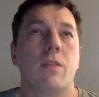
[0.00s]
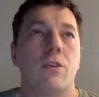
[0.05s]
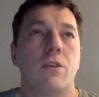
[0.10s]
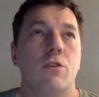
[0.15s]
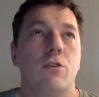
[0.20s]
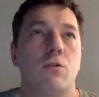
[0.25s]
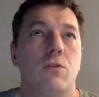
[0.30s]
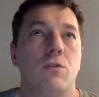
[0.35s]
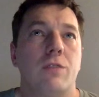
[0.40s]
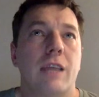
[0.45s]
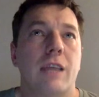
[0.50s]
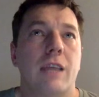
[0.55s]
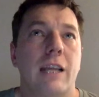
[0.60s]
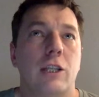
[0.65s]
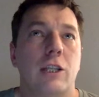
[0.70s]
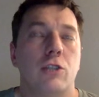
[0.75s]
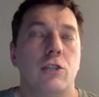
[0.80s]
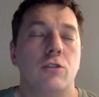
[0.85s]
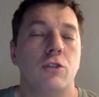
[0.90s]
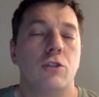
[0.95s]
you, they
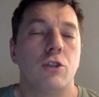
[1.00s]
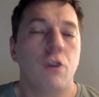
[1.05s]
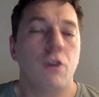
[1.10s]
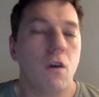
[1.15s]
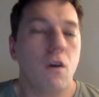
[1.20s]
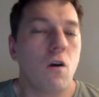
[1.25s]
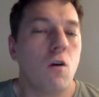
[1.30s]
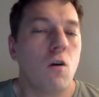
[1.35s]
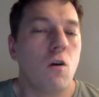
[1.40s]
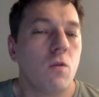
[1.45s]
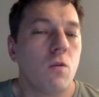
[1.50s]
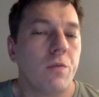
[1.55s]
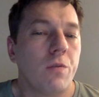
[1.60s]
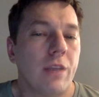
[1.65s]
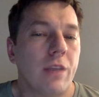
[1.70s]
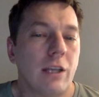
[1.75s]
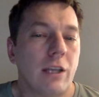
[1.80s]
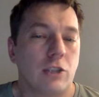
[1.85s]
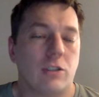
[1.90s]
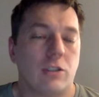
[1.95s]
should know,
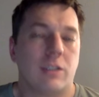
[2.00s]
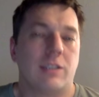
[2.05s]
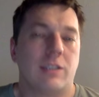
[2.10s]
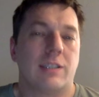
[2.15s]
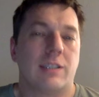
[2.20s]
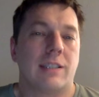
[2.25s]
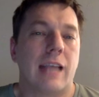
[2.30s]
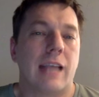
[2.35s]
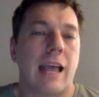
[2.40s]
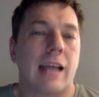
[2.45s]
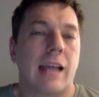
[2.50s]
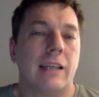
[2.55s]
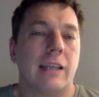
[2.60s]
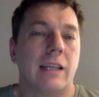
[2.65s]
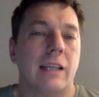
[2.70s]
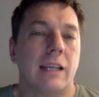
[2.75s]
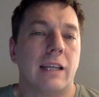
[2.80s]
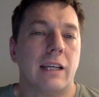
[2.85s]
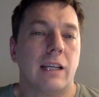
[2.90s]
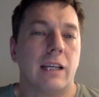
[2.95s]
they should understand